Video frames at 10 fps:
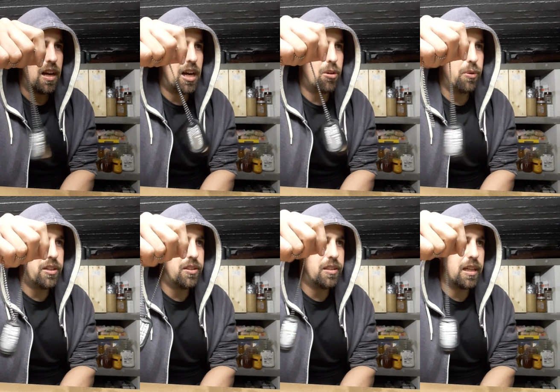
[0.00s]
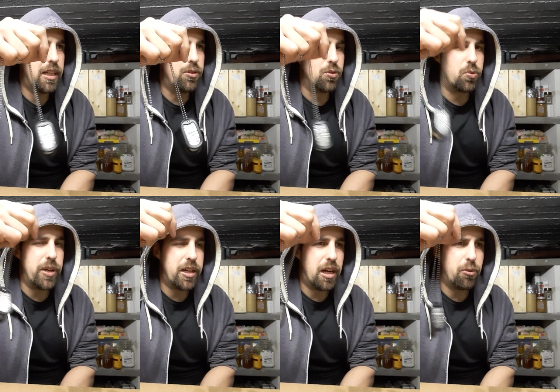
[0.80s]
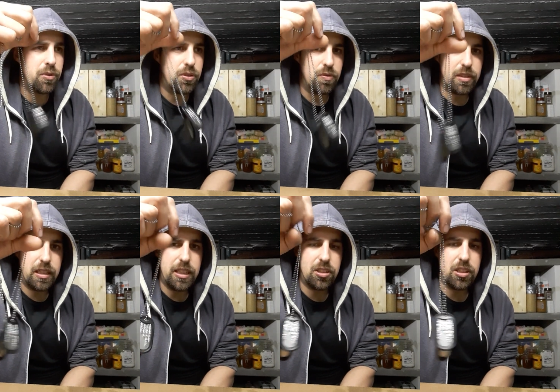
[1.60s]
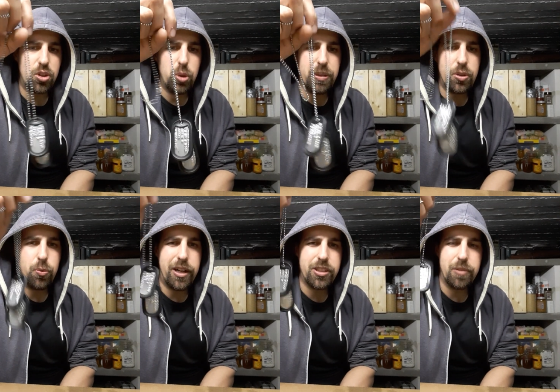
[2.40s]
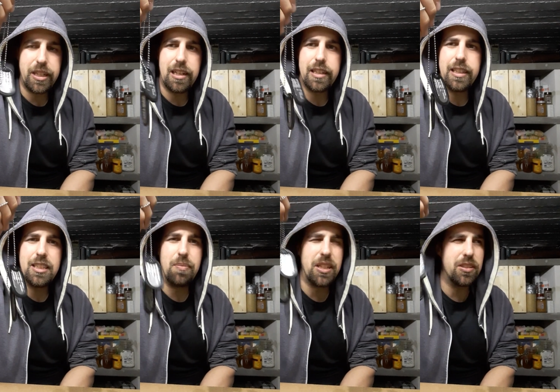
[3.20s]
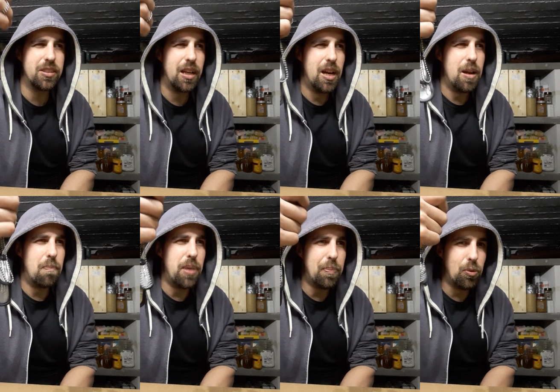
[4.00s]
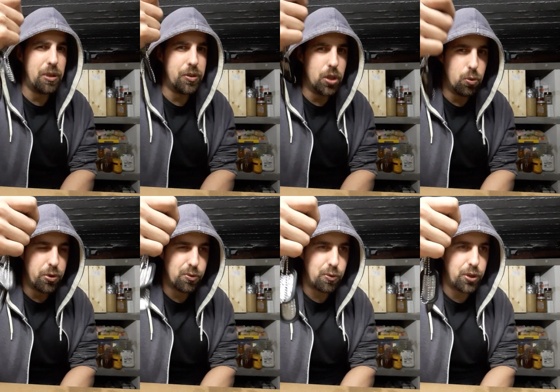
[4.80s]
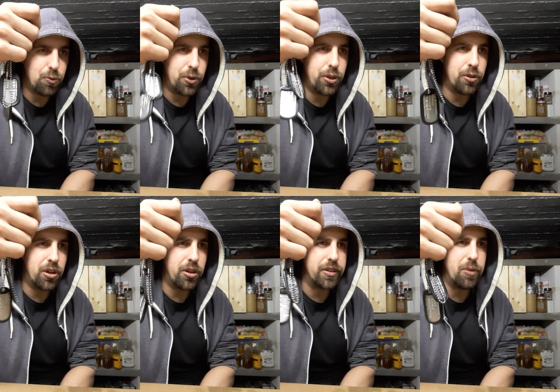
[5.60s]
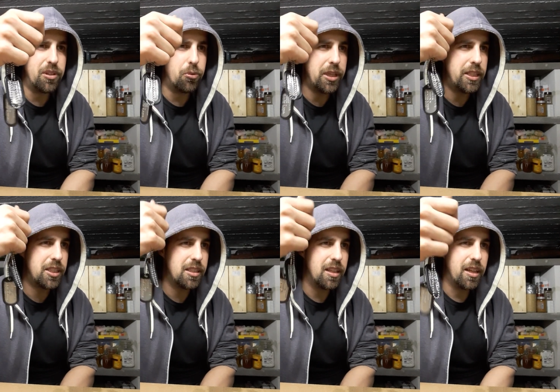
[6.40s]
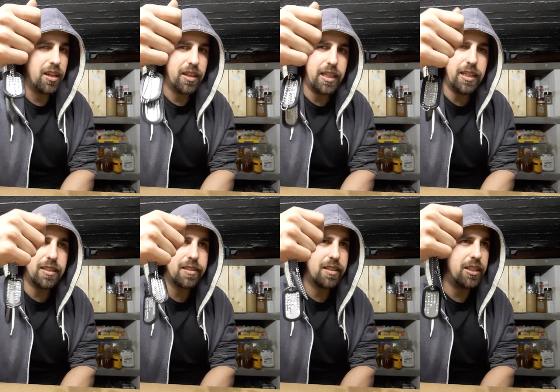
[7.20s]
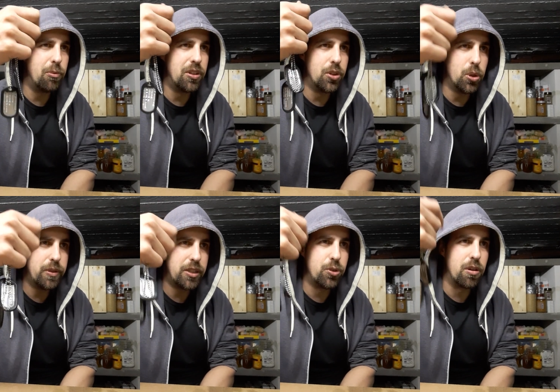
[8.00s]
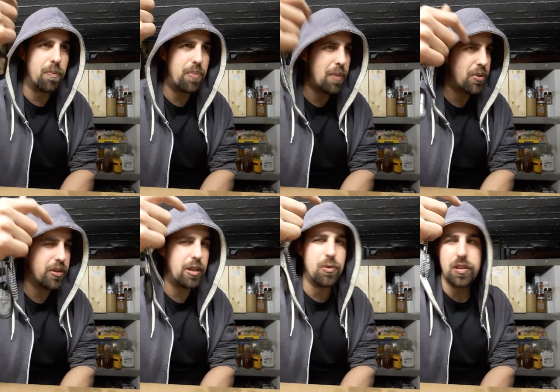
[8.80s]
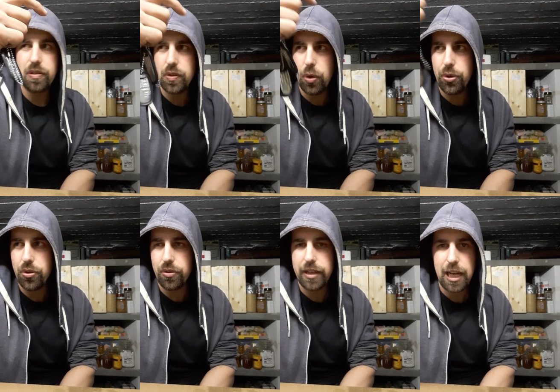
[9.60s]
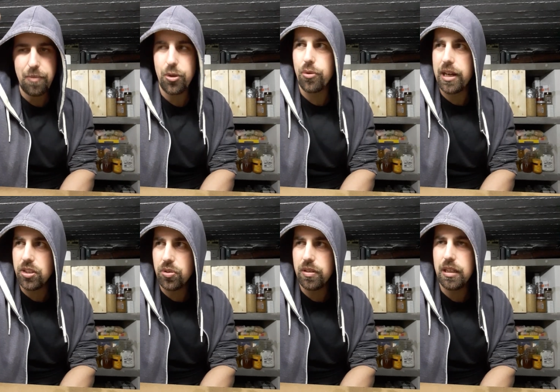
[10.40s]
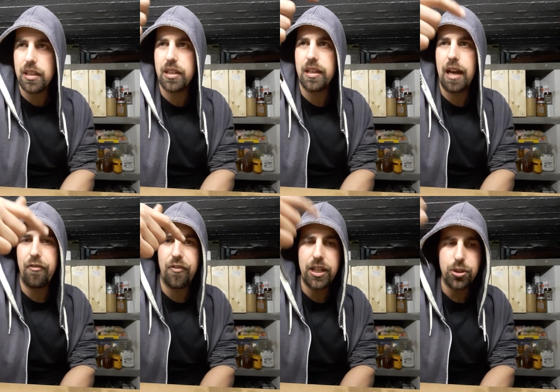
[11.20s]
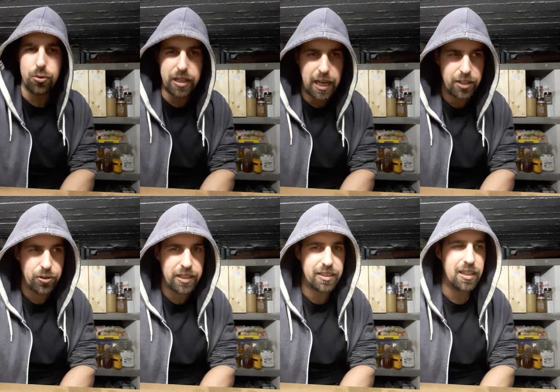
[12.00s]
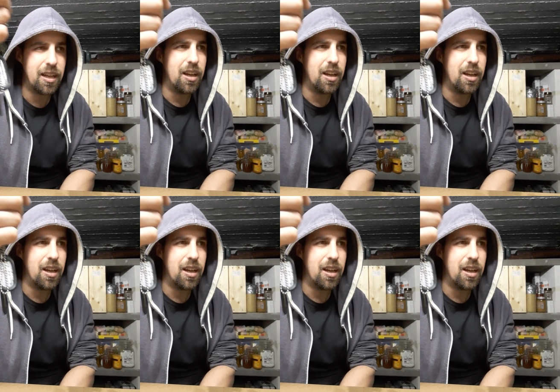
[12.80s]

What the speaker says: I don't wear, I would, it's stupid to wear something like this, because people will know who you are. They will read it. They will know that you're a prepper. They will know your name, and find your address.